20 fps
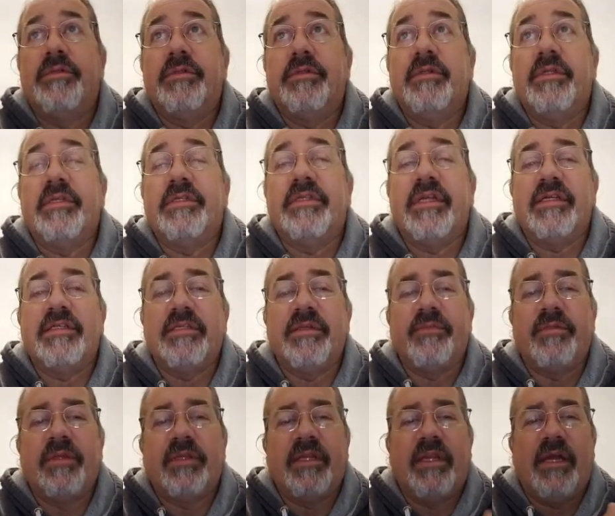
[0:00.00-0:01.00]
That's not
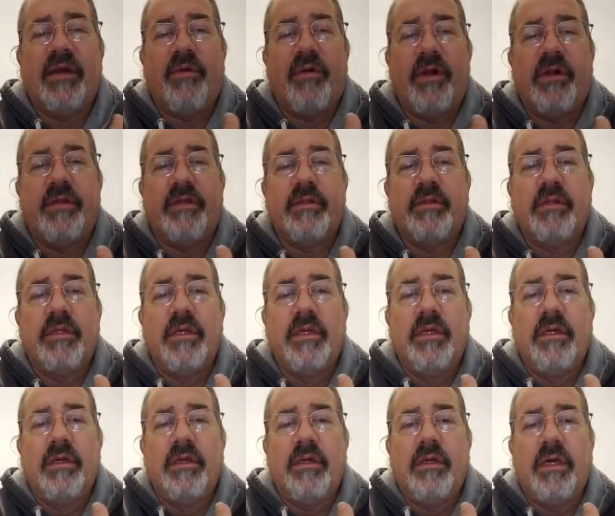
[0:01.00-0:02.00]
something that I want to,
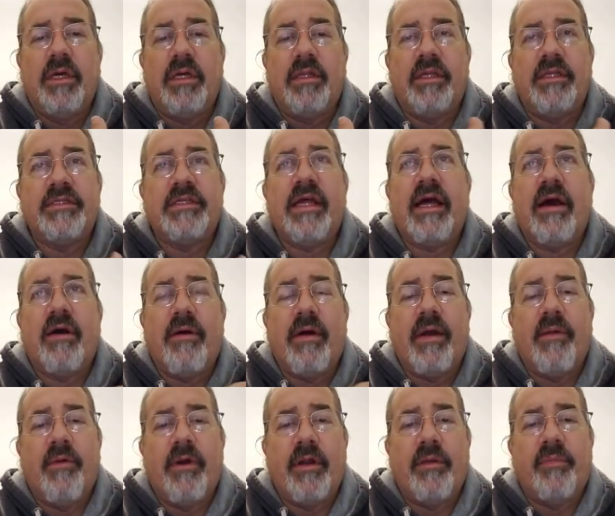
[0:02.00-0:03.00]
that's not how I
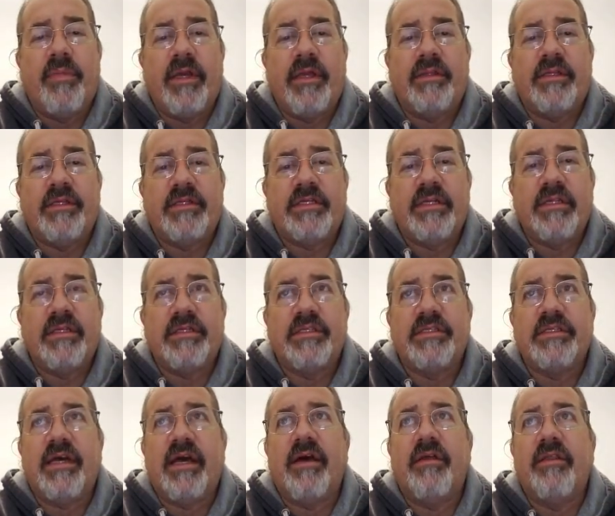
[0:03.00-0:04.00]
want to paint. That's not the
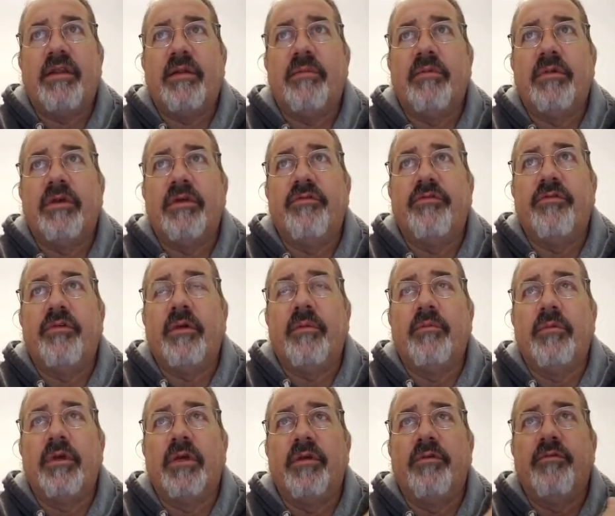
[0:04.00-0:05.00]
style that I'm looking for. I'm
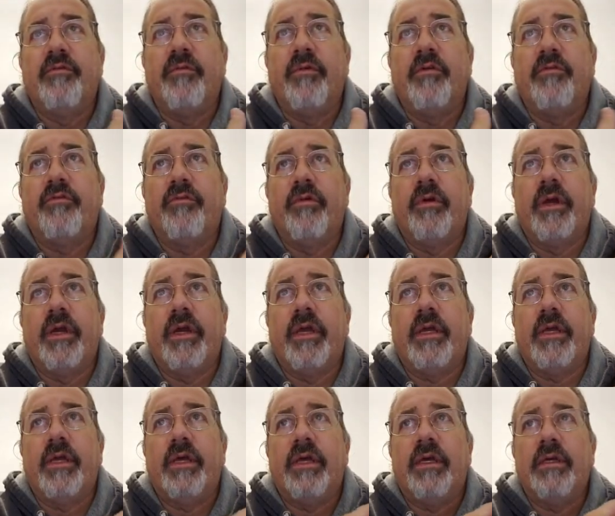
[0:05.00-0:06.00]
looking more for
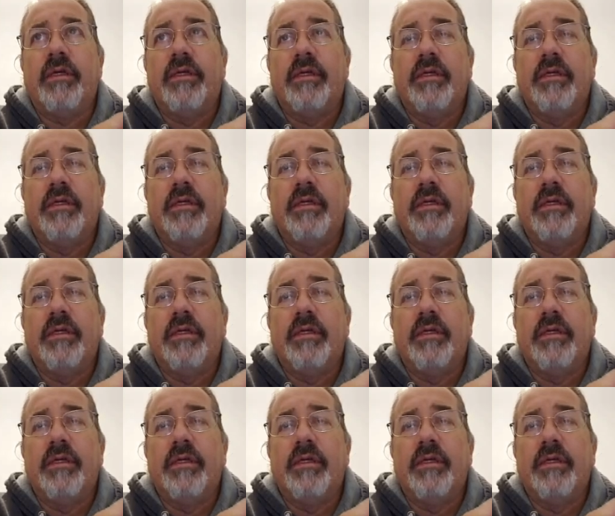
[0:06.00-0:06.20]
a